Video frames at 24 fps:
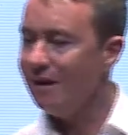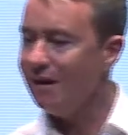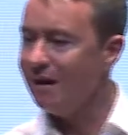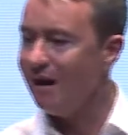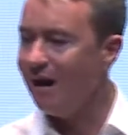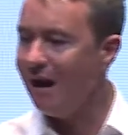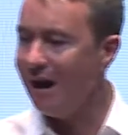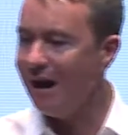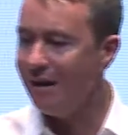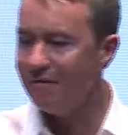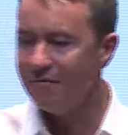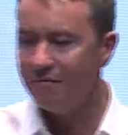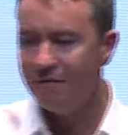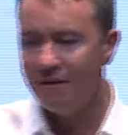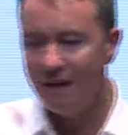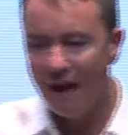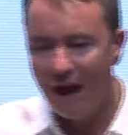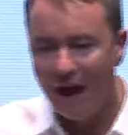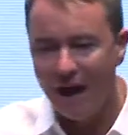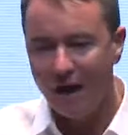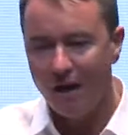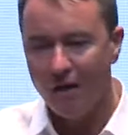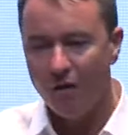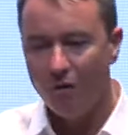that I have
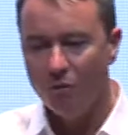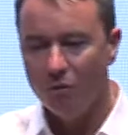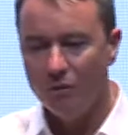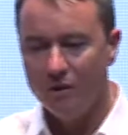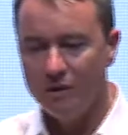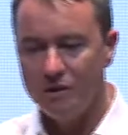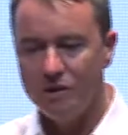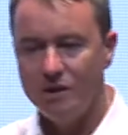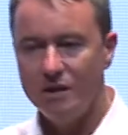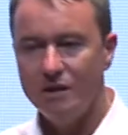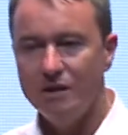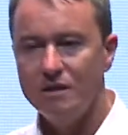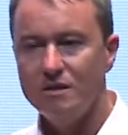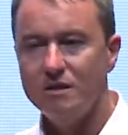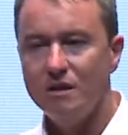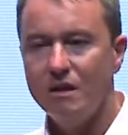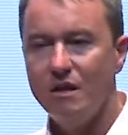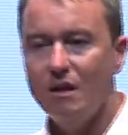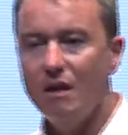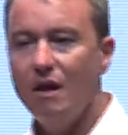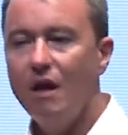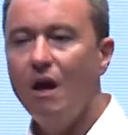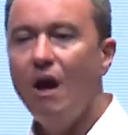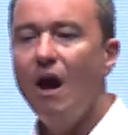now, which is,
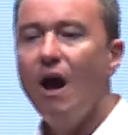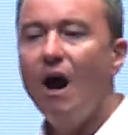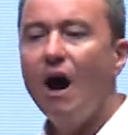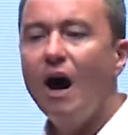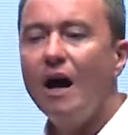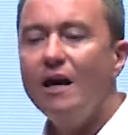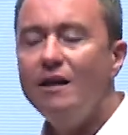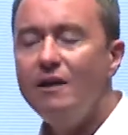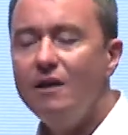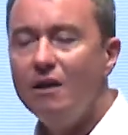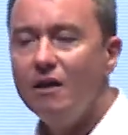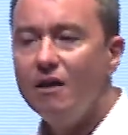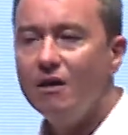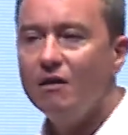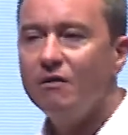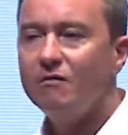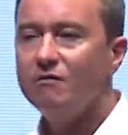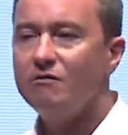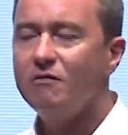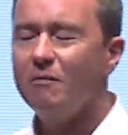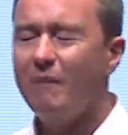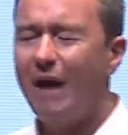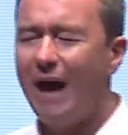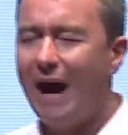I learn
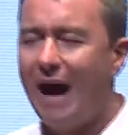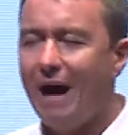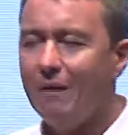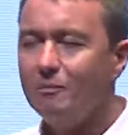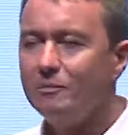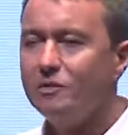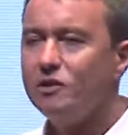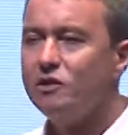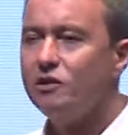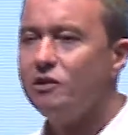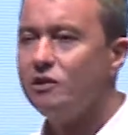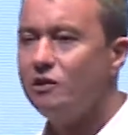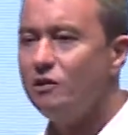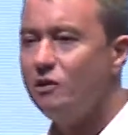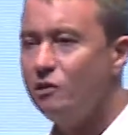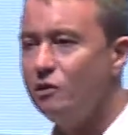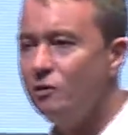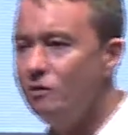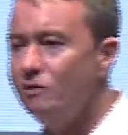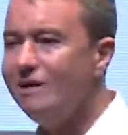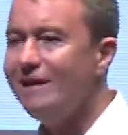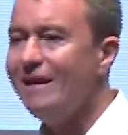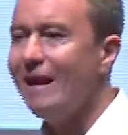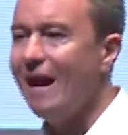from
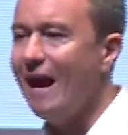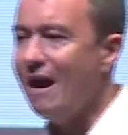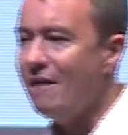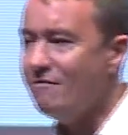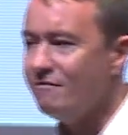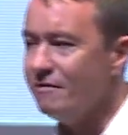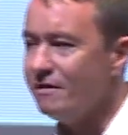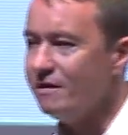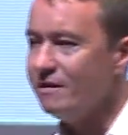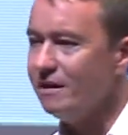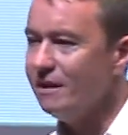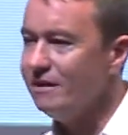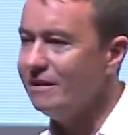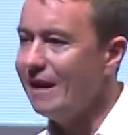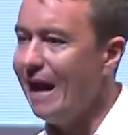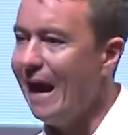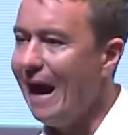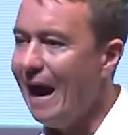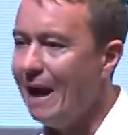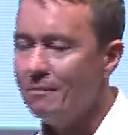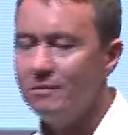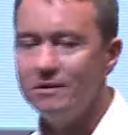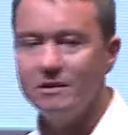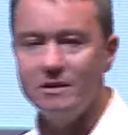absolutely everything that
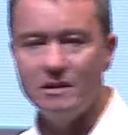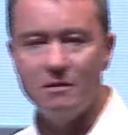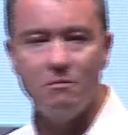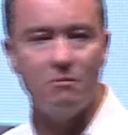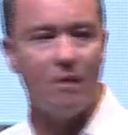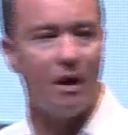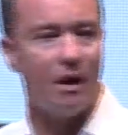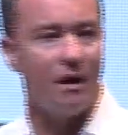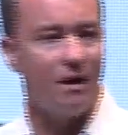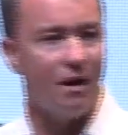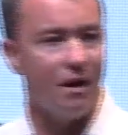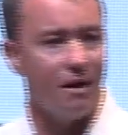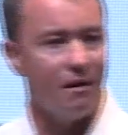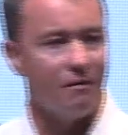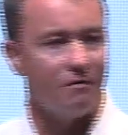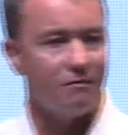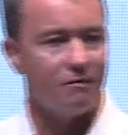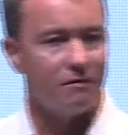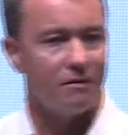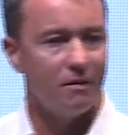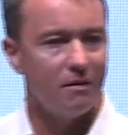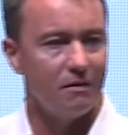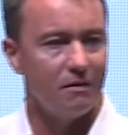happens in my life.